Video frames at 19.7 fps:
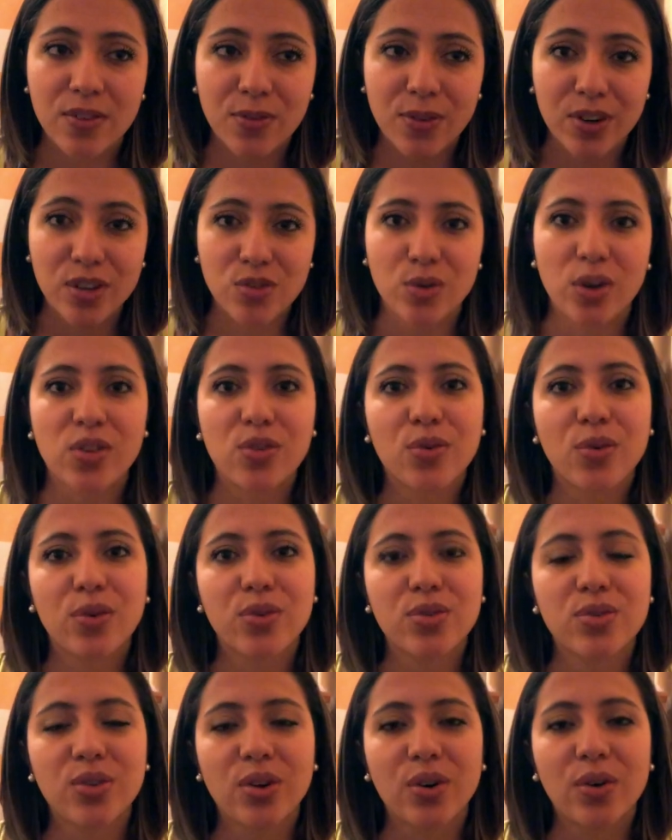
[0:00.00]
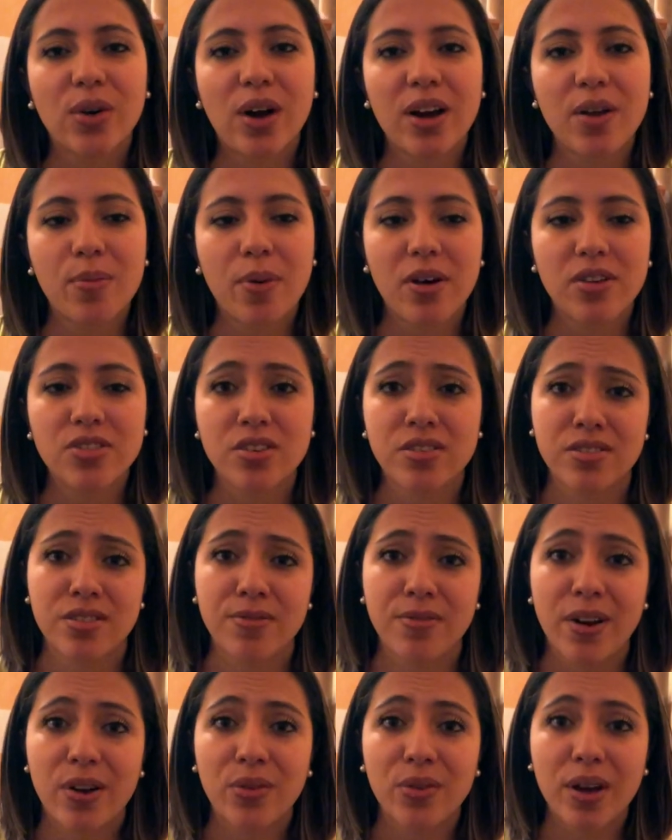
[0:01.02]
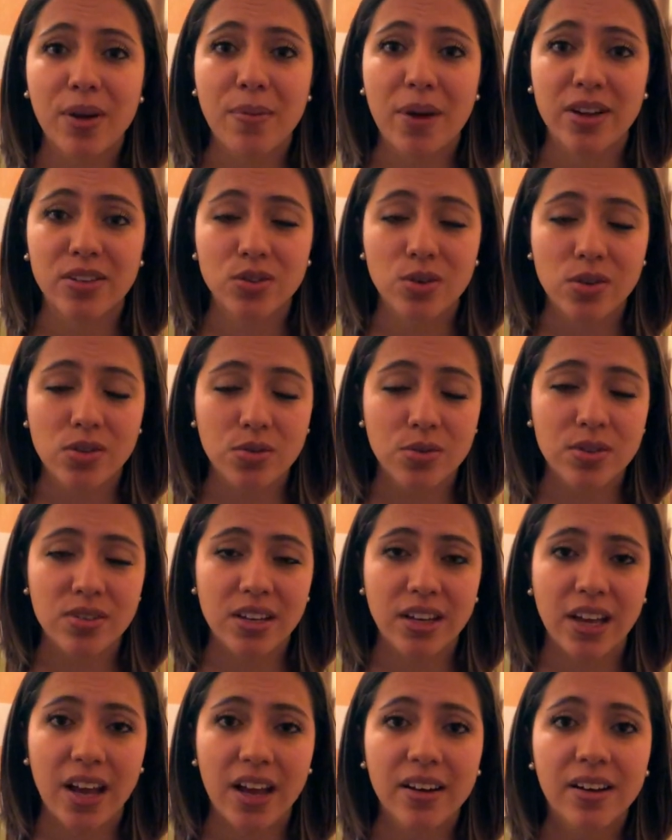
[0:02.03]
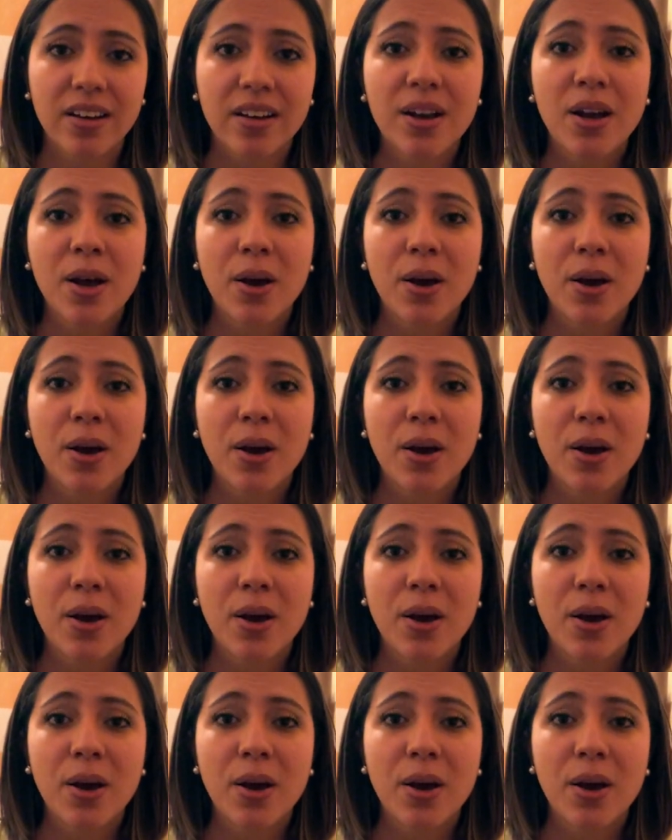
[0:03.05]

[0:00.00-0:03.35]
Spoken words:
very stressful, so I apologize if I don't get back to you as soon as I can.